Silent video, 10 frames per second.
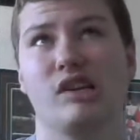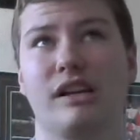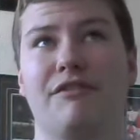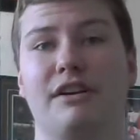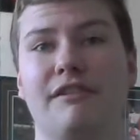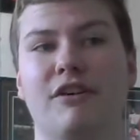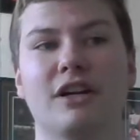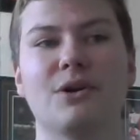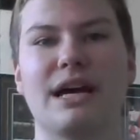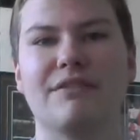if I
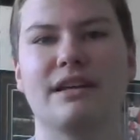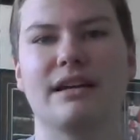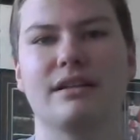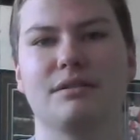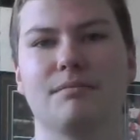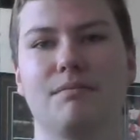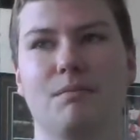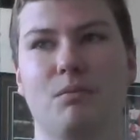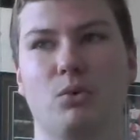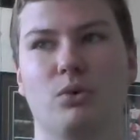don't have that,
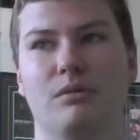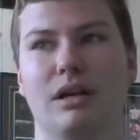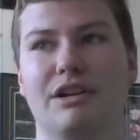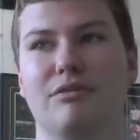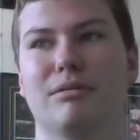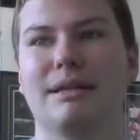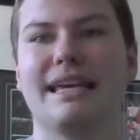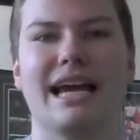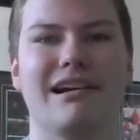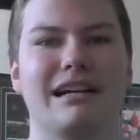or none of you probably
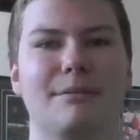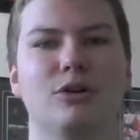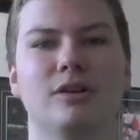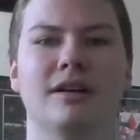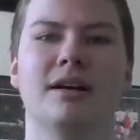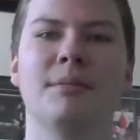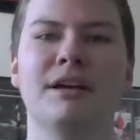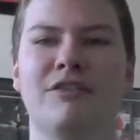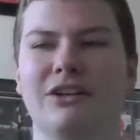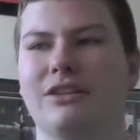care anymore,
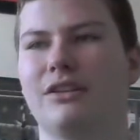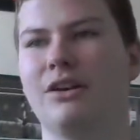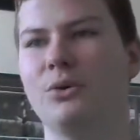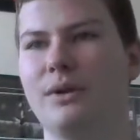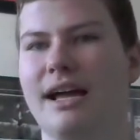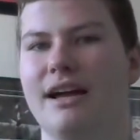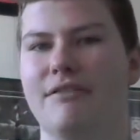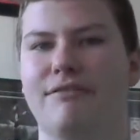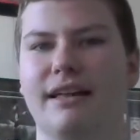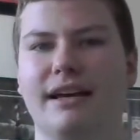but if I don't
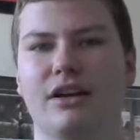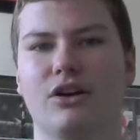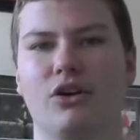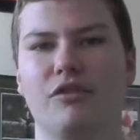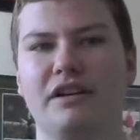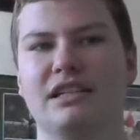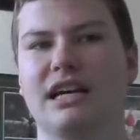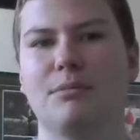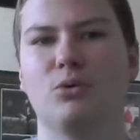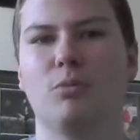have that coffee
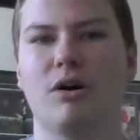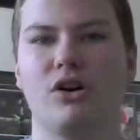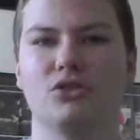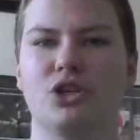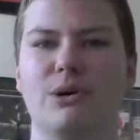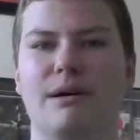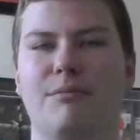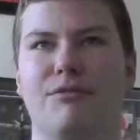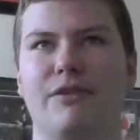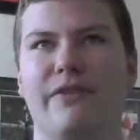table part two
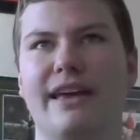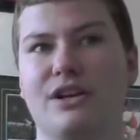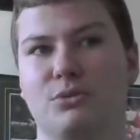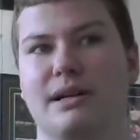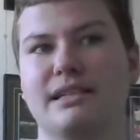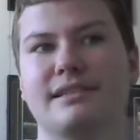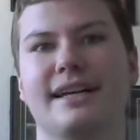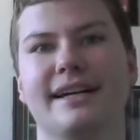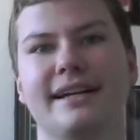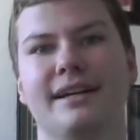up for next
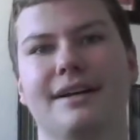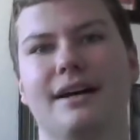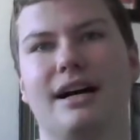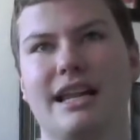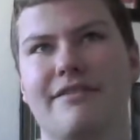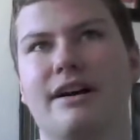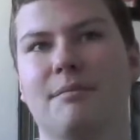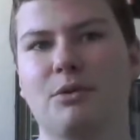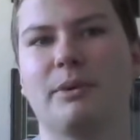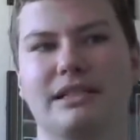Wednesday, I'll have it
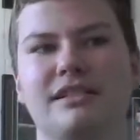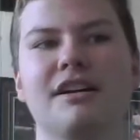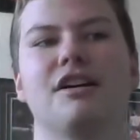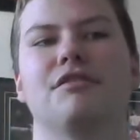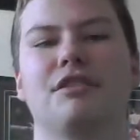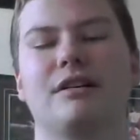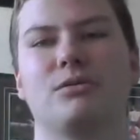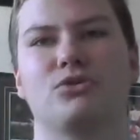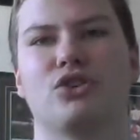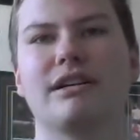up the Wednesday after.
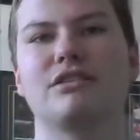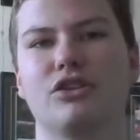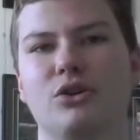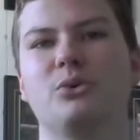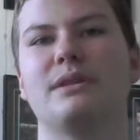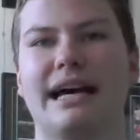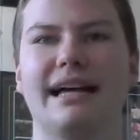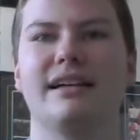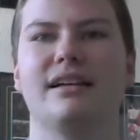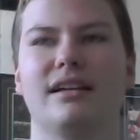I'll try to do
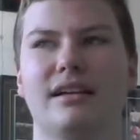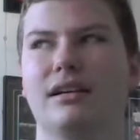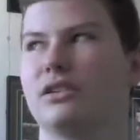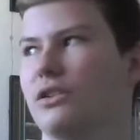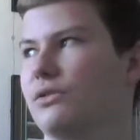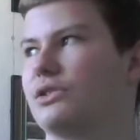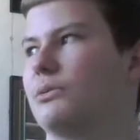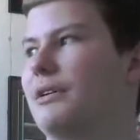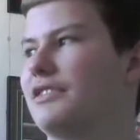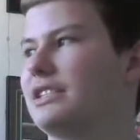that. As long as the
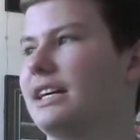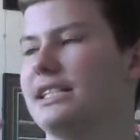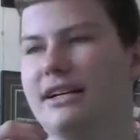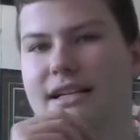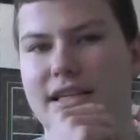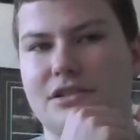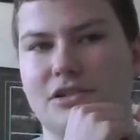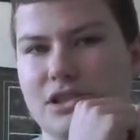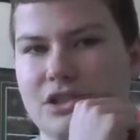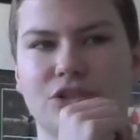weather stays like this,
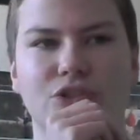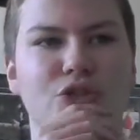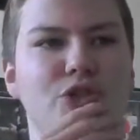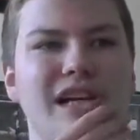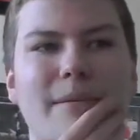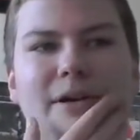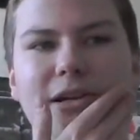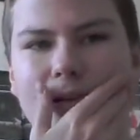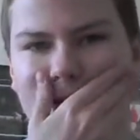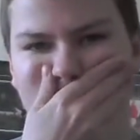because it's not too
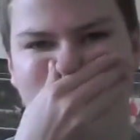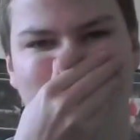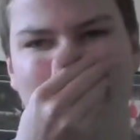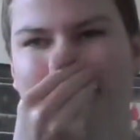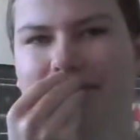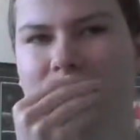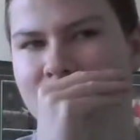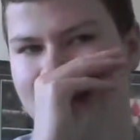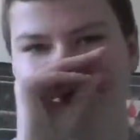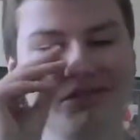shabby at the moment.
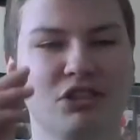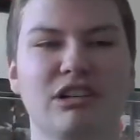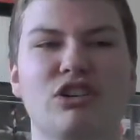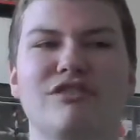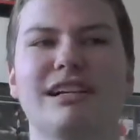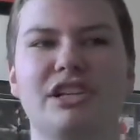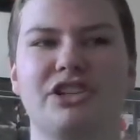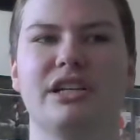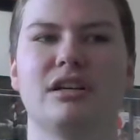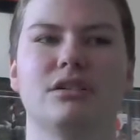Sorry, I've got a really
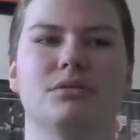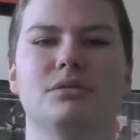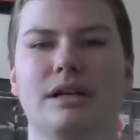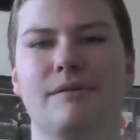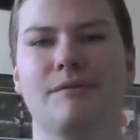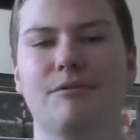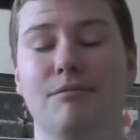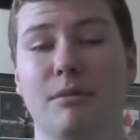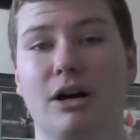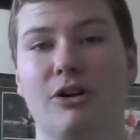itchy nose.
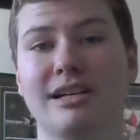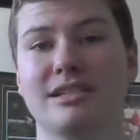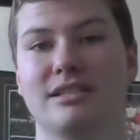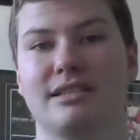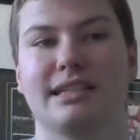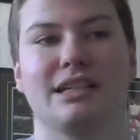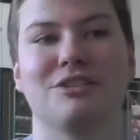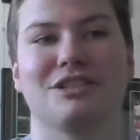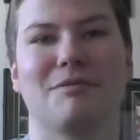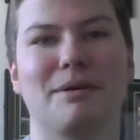My eyes are stinging
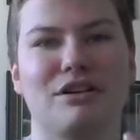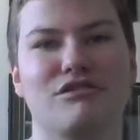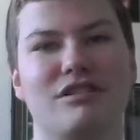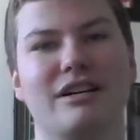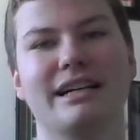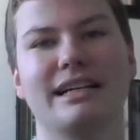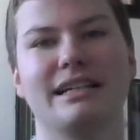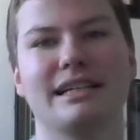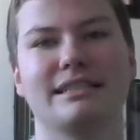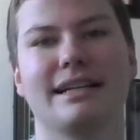because I've been
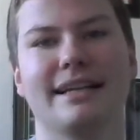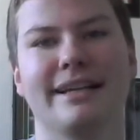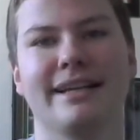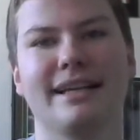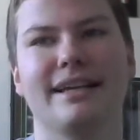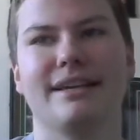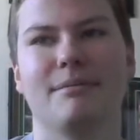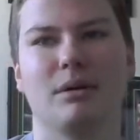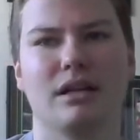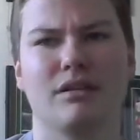crying yesterday.
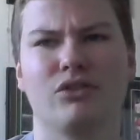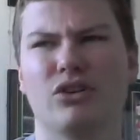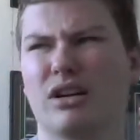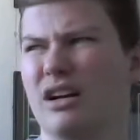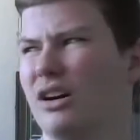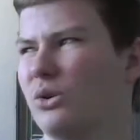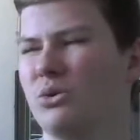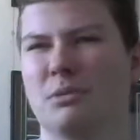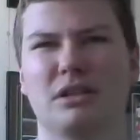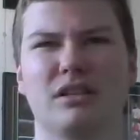I've got a
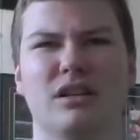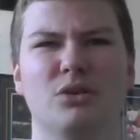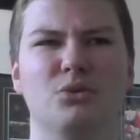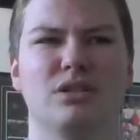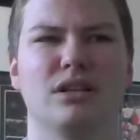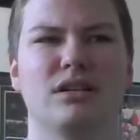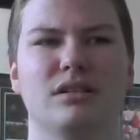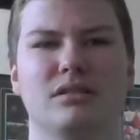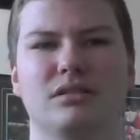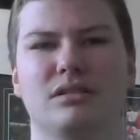cold, my nose
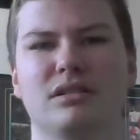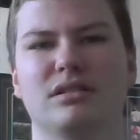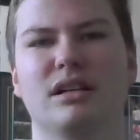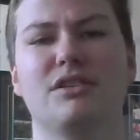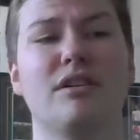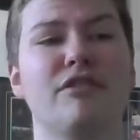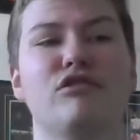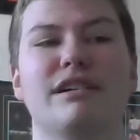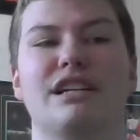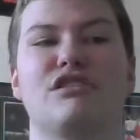hurts, and I feel
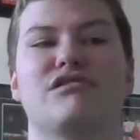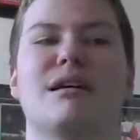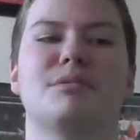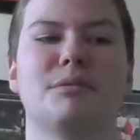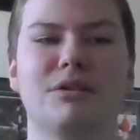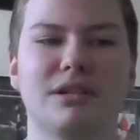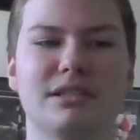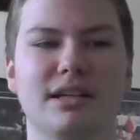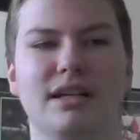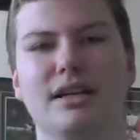really crap, to be
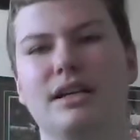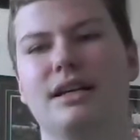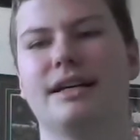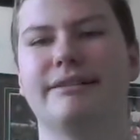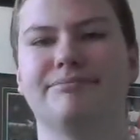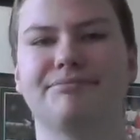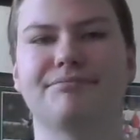honest. I